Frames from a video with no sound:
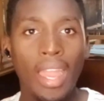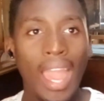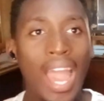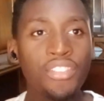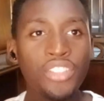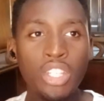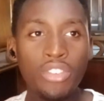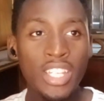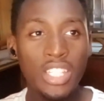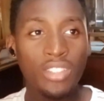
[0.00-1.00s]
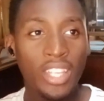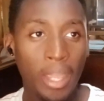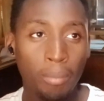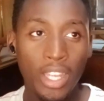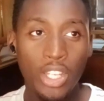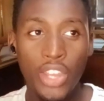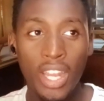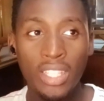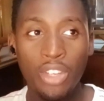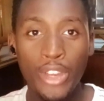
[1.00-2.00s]
After the release of the gameplay
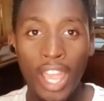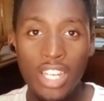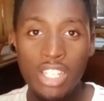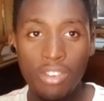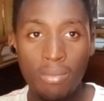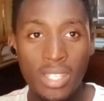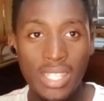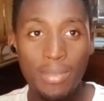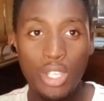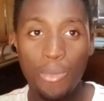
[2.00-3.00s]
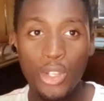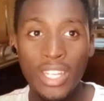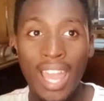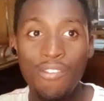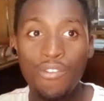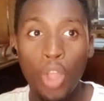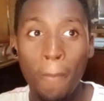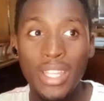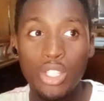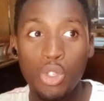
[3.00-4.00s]
trailer, the reactions from the Sims community have not
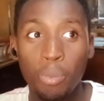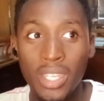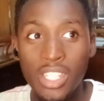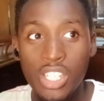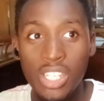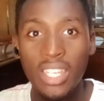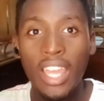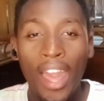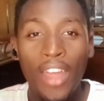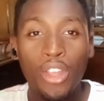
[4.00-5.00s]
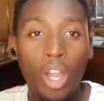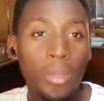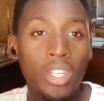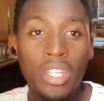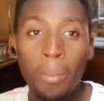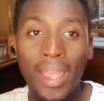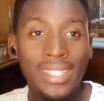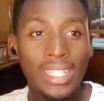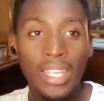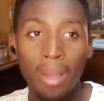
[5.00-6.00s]
been too peachy. The community
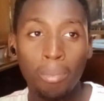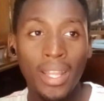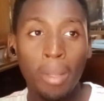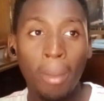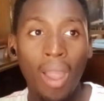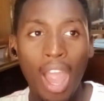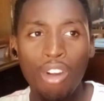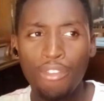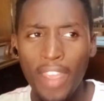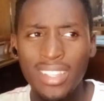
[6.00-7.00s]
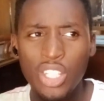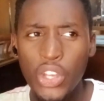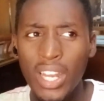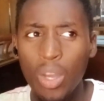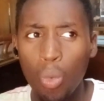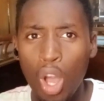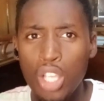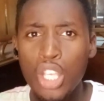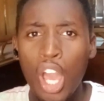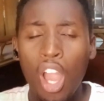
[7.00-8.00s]
basically complained about how vague the trailer
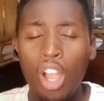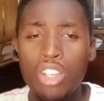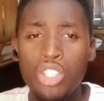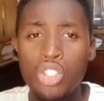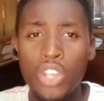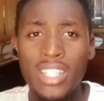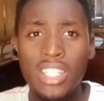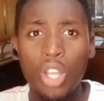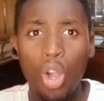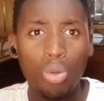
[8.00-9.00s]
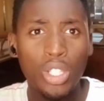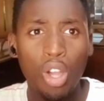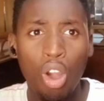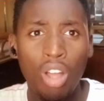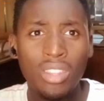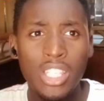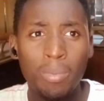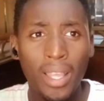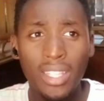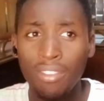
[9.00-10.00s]
was, concentrating only on
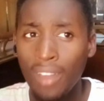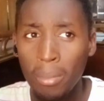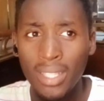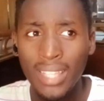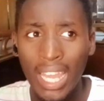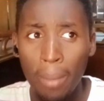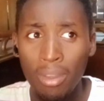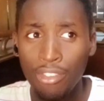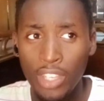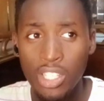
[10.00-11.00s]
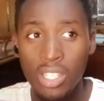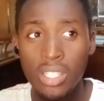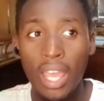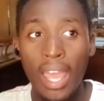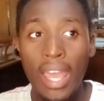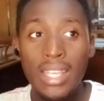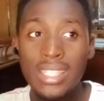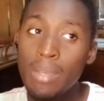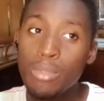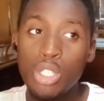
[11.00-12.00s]
displaying the family dynamic features
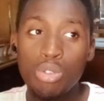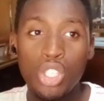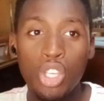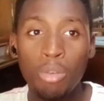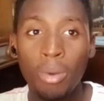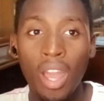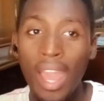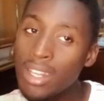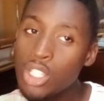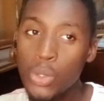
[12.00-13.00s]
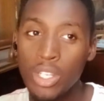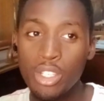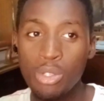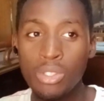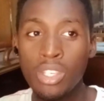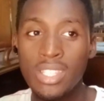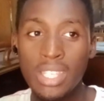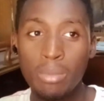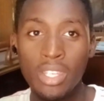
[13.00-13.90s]
Sims YouTuber and Twitter user Simeon